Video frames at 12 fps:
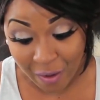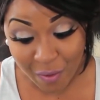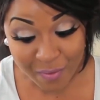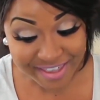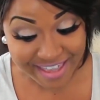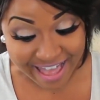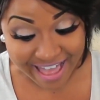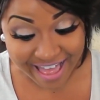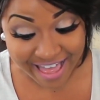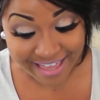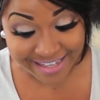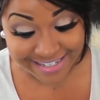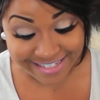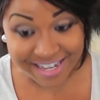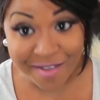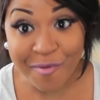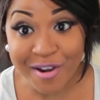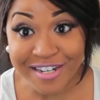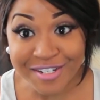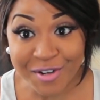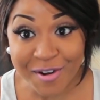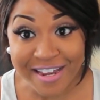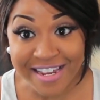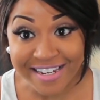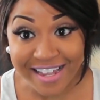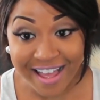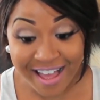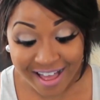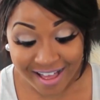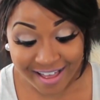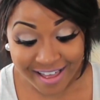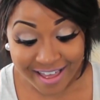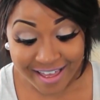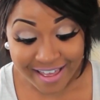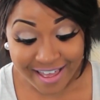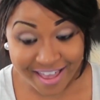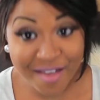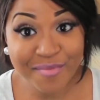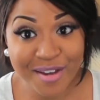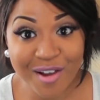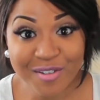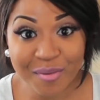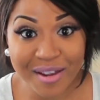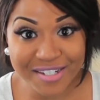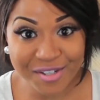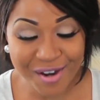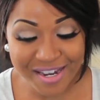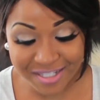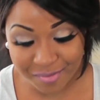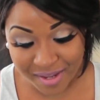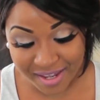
Oh yeah, does he want a treat? Him knows what treats